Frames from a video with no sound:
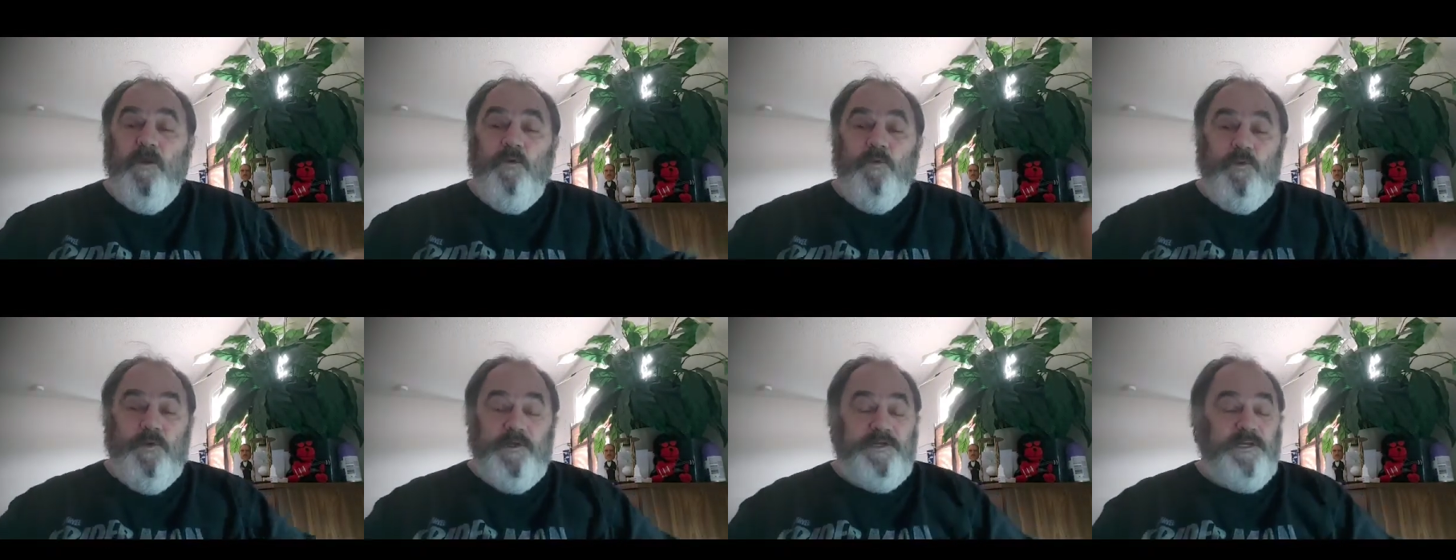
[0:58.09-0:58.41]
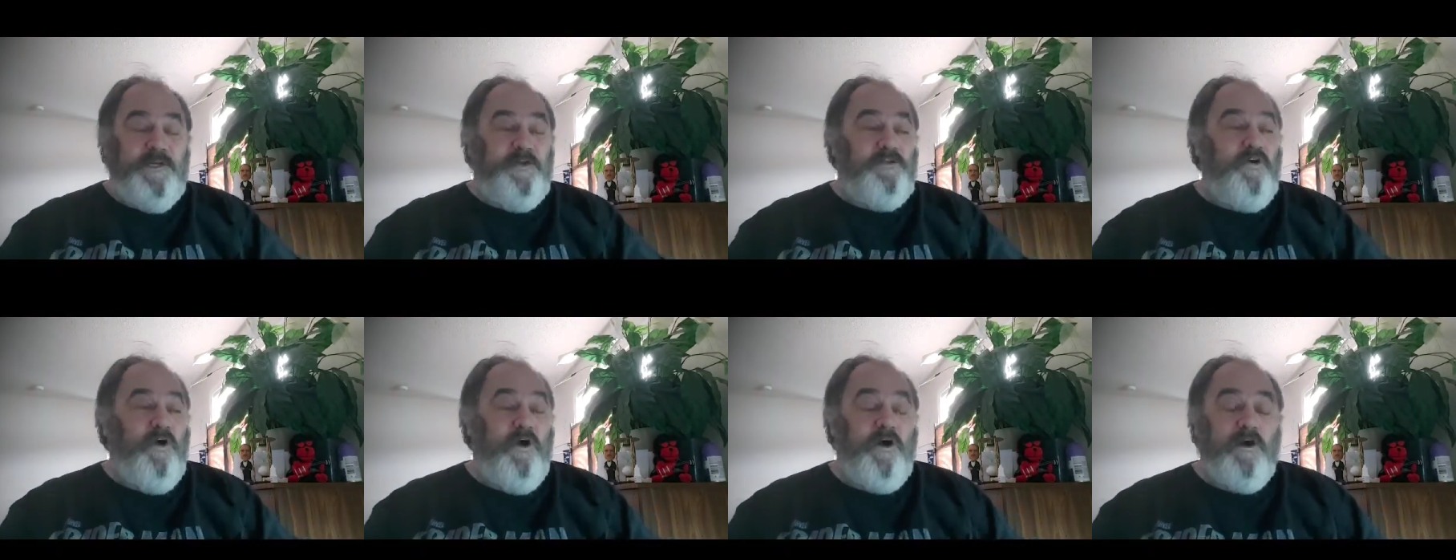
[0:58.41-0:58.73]
We
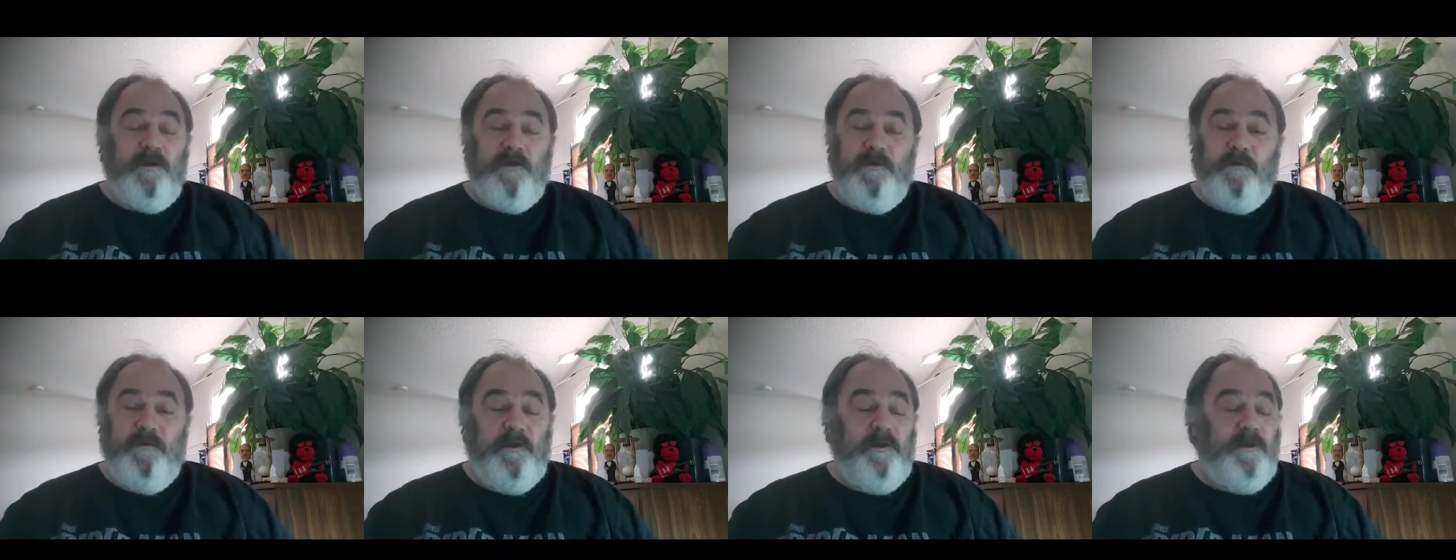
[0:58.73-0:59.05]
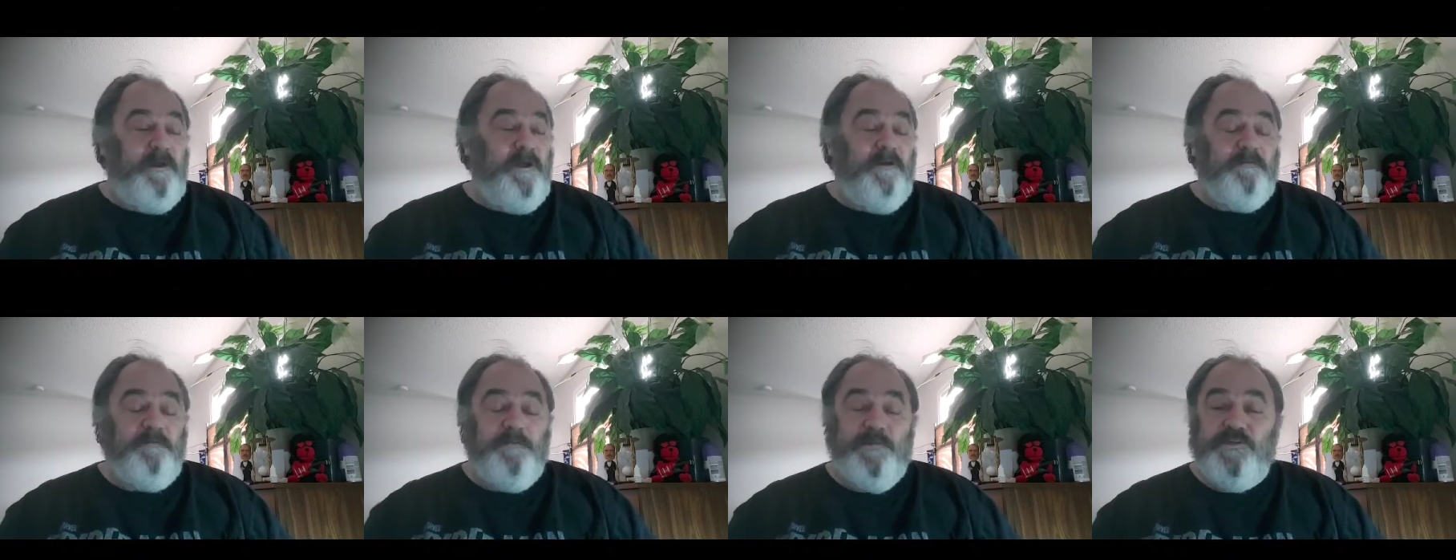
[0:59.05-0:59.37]
see talk,
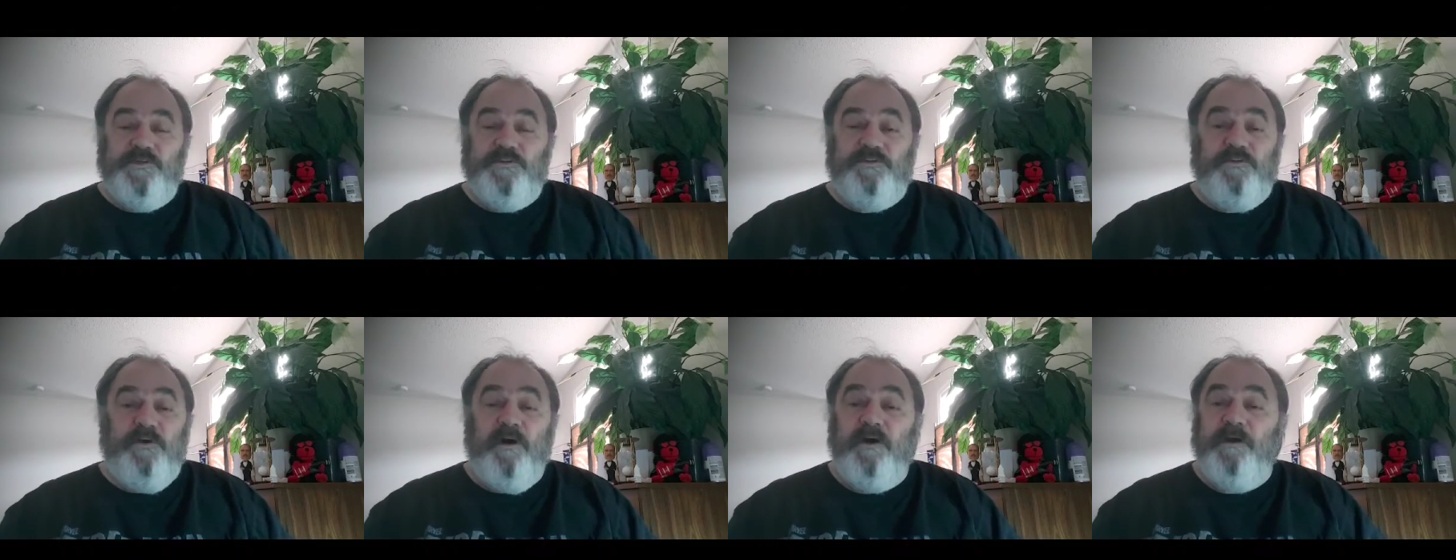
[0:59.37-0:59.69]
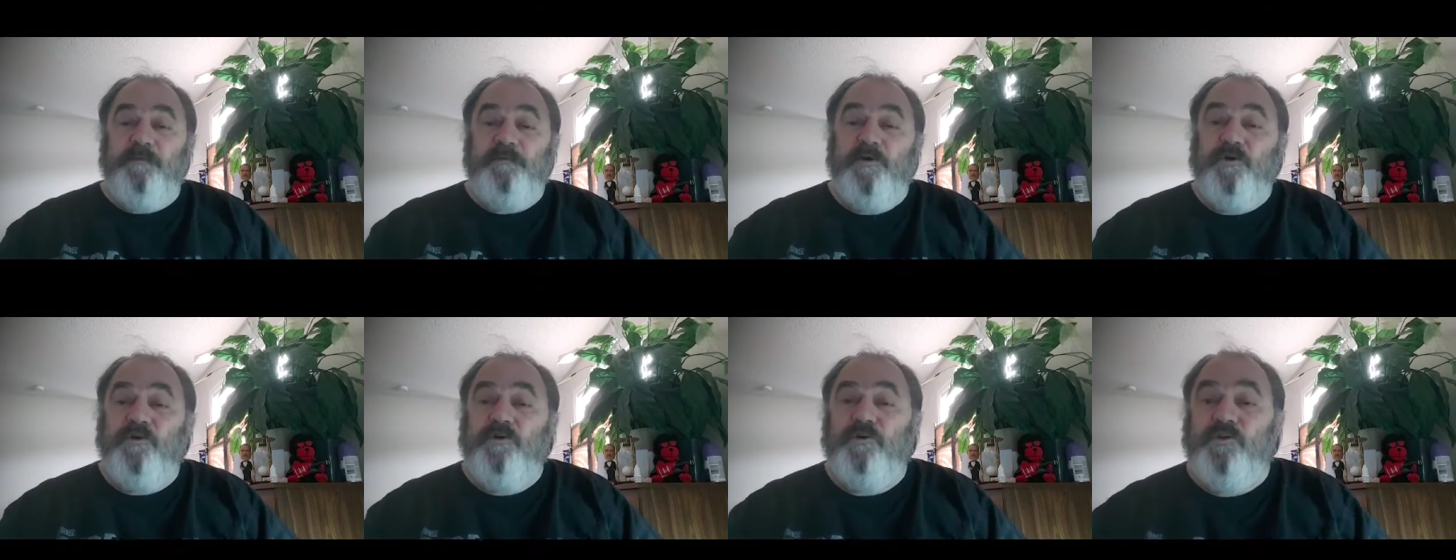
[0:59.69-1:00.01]
governments talking
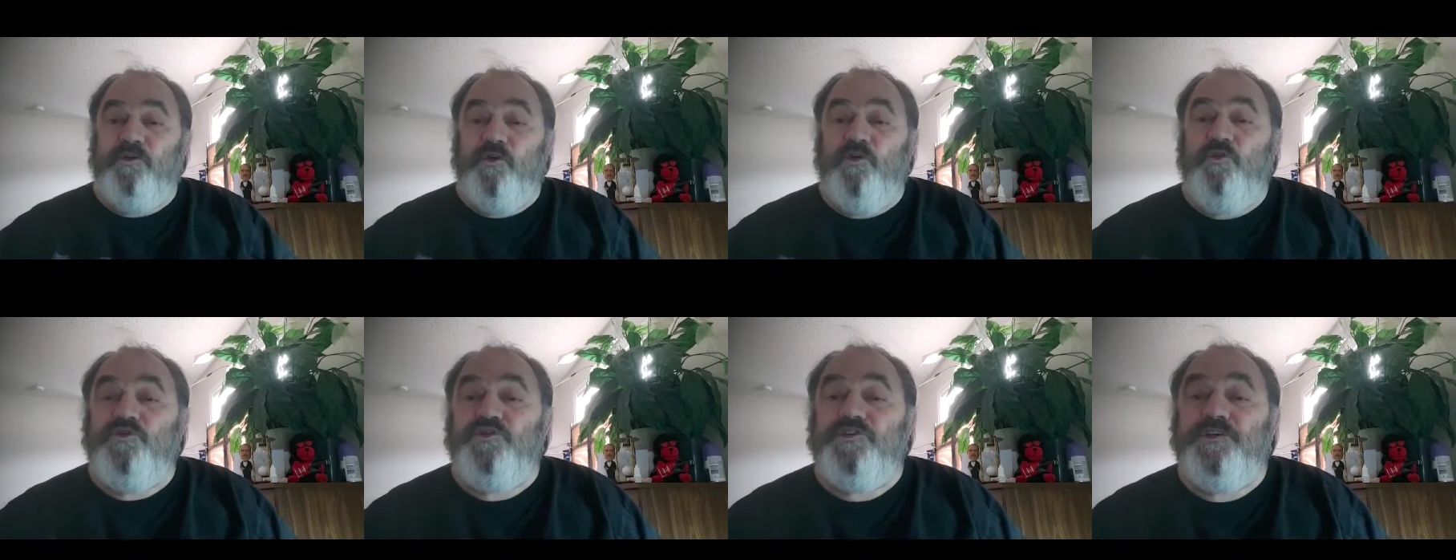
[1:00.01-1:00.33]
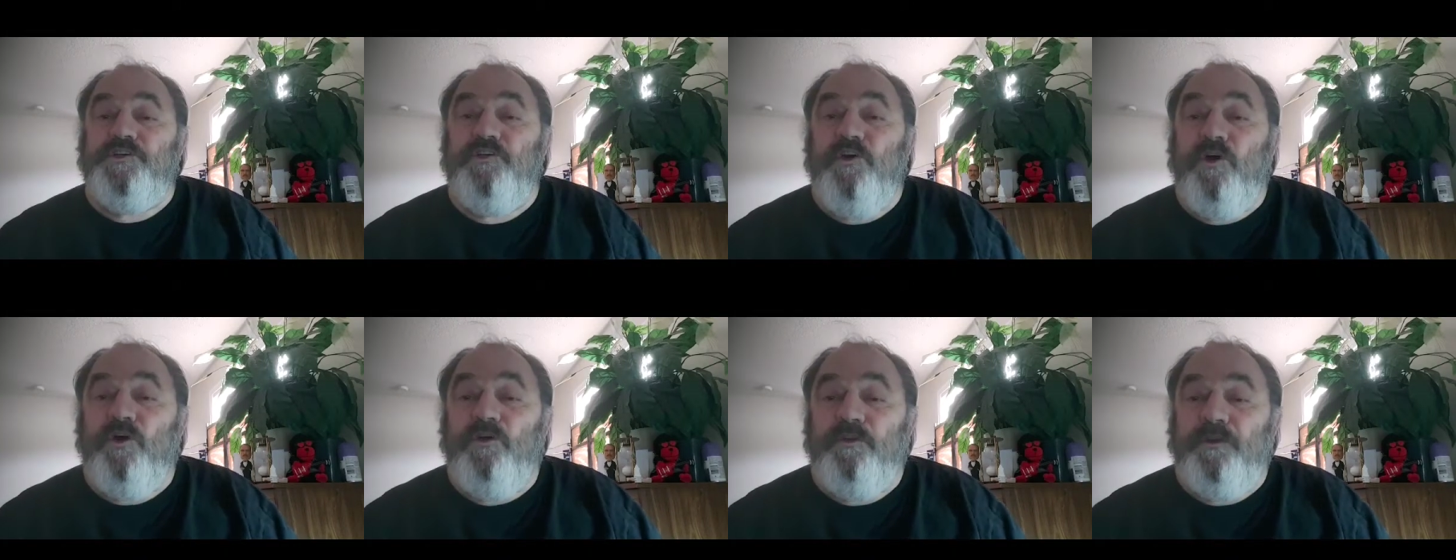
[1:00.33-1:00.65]
about
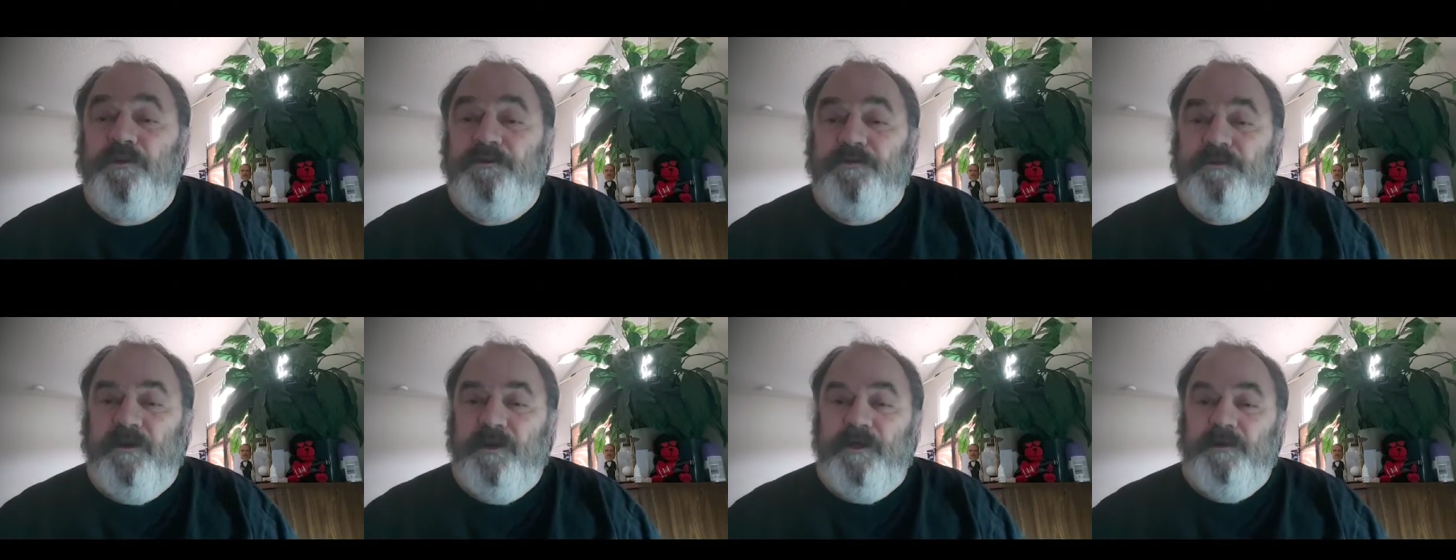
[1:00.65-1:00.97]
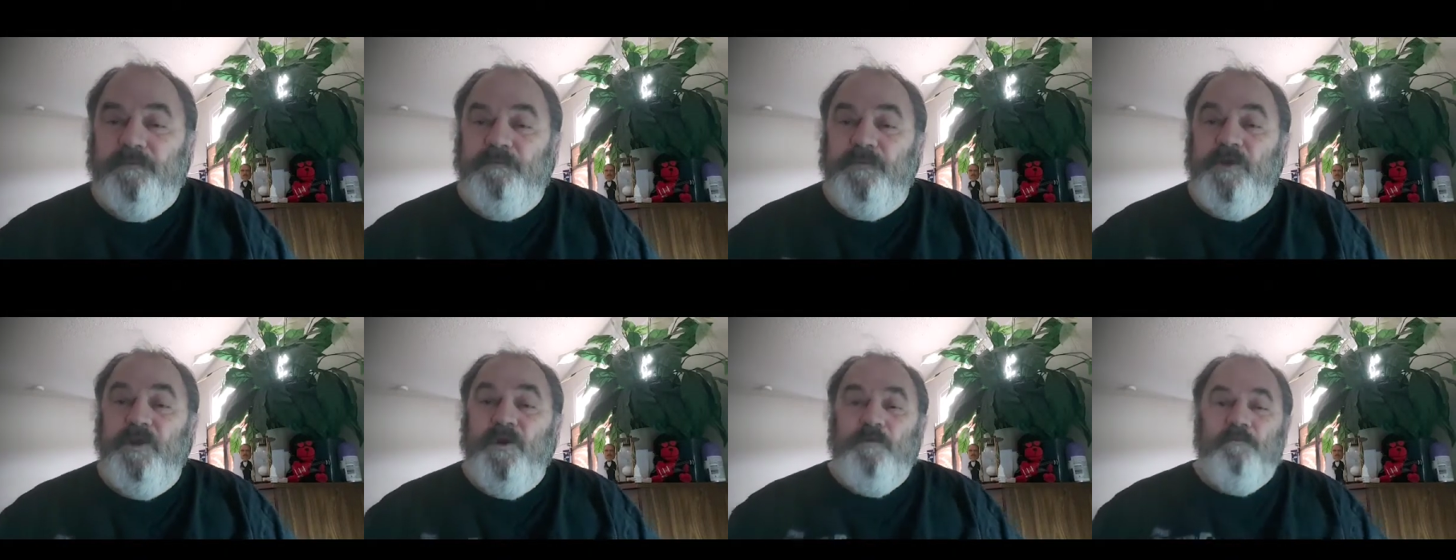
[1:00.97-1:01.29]
inclusion all the
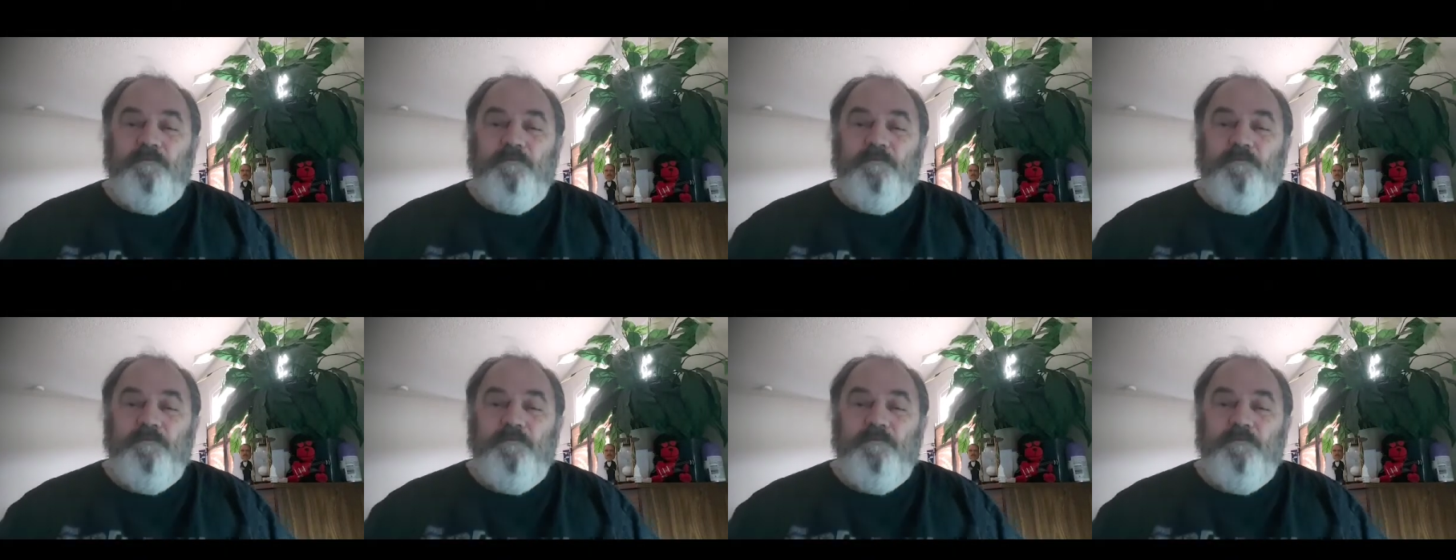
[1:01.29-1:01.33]
time.